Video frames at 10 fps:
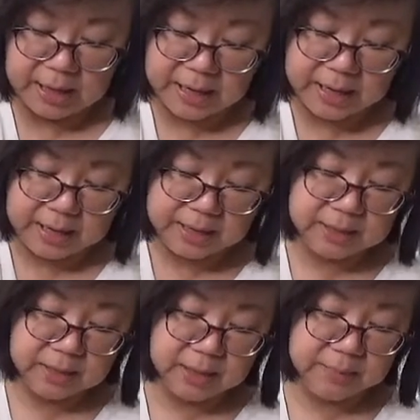and
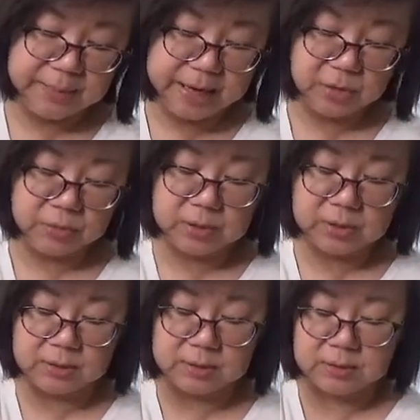a manual,
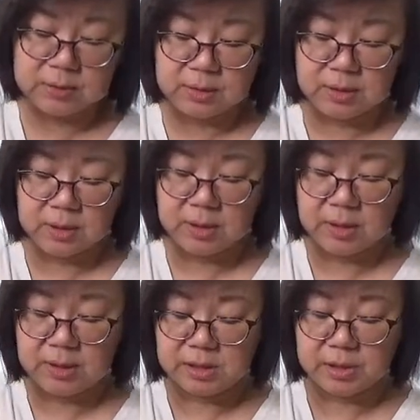
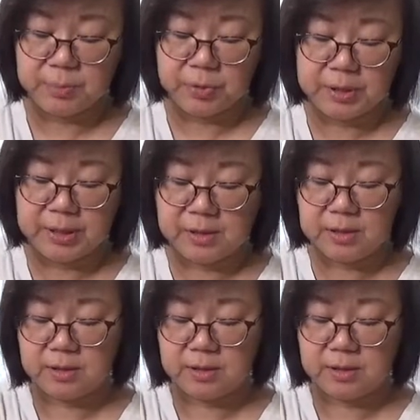a little booklet.